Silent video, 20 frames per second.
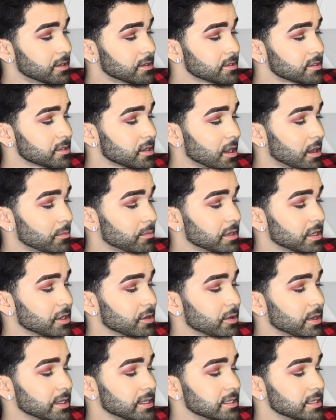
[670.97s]
So I'm gonna
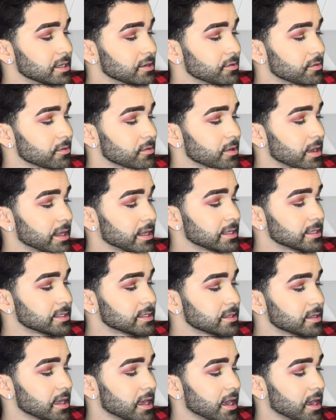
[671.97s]
go ahead and dig right
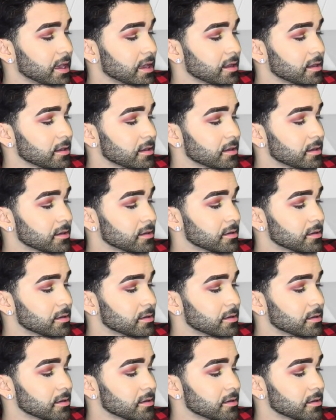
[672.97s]
into that.